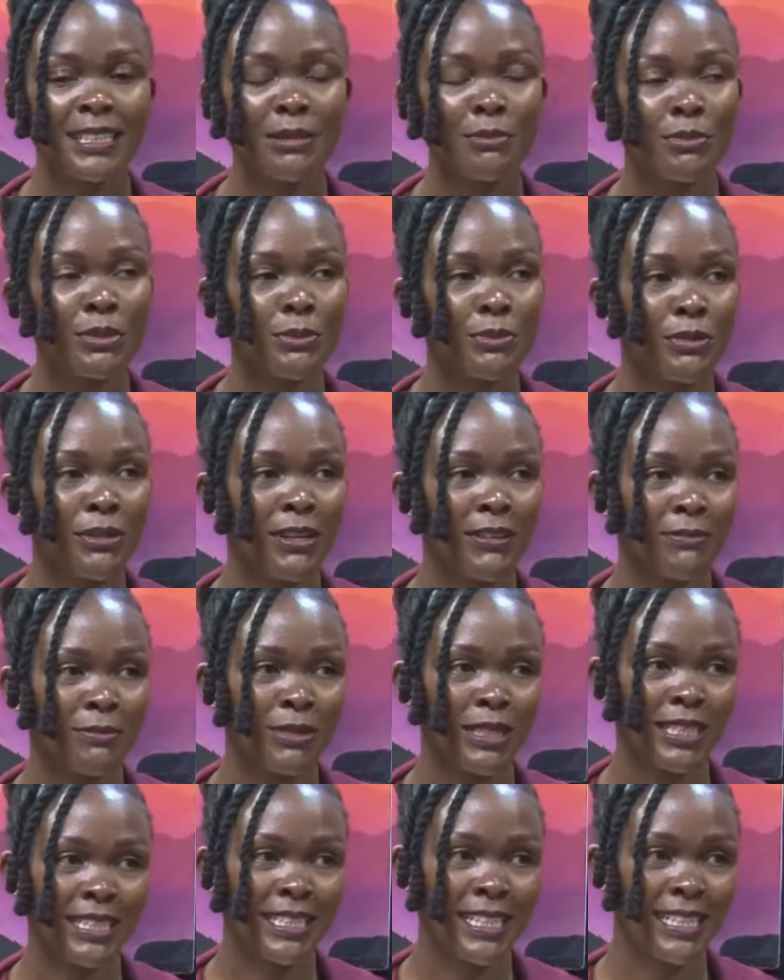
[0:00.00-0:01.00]
Some people have
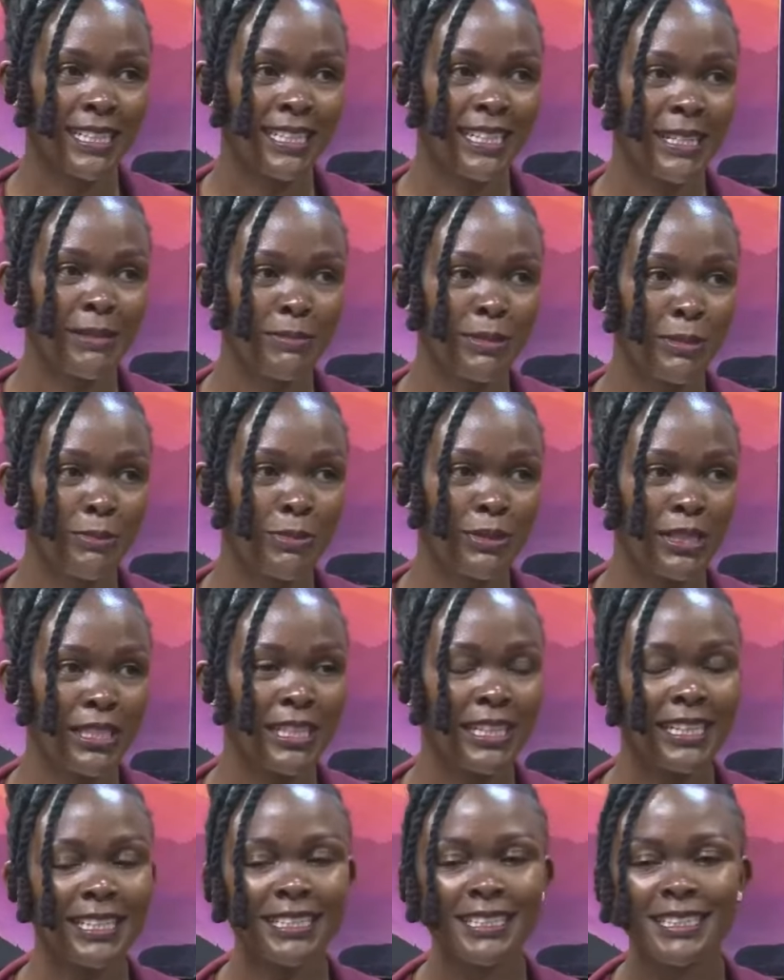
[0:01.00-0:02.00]
been 10 times
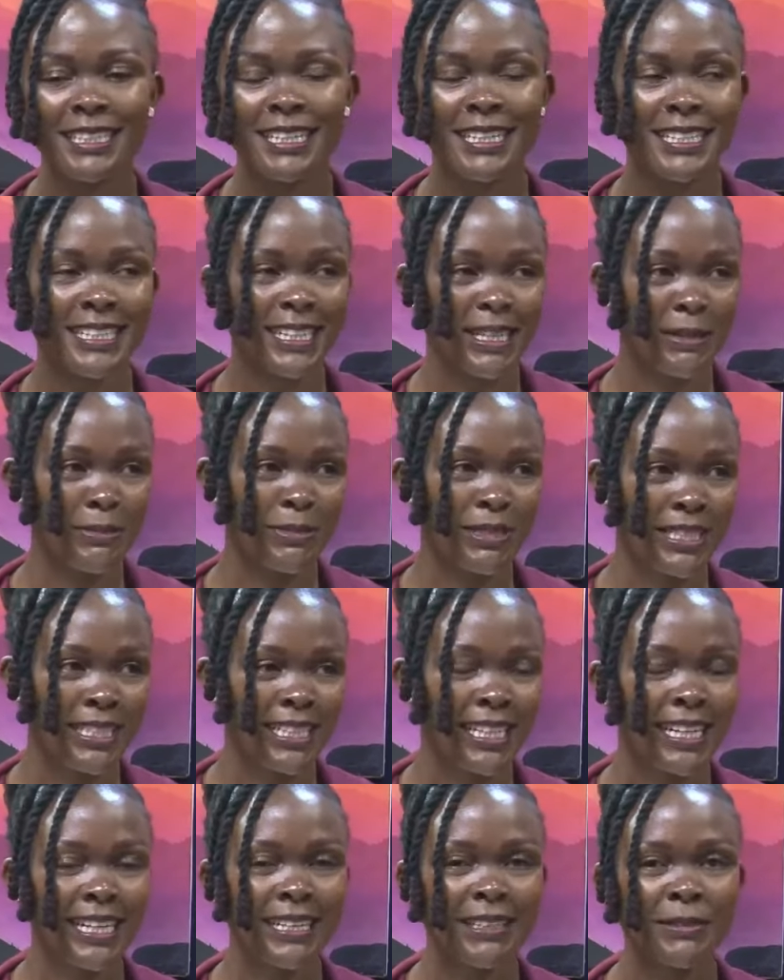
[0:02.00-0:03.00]
bitten, 10 times
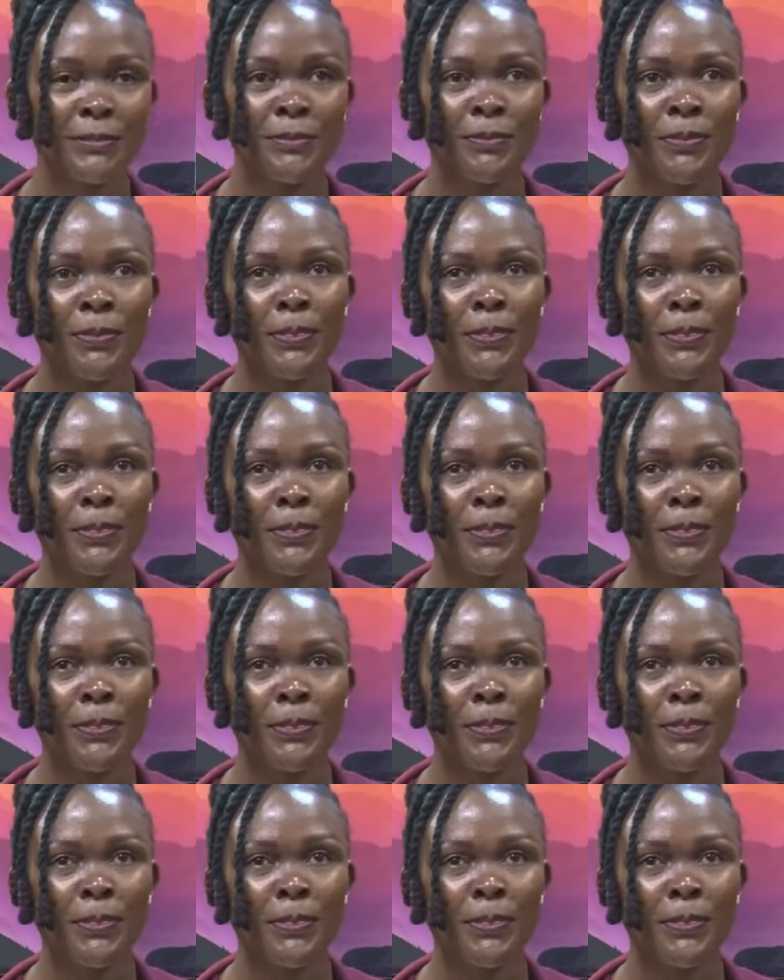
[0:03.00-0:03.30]
shy.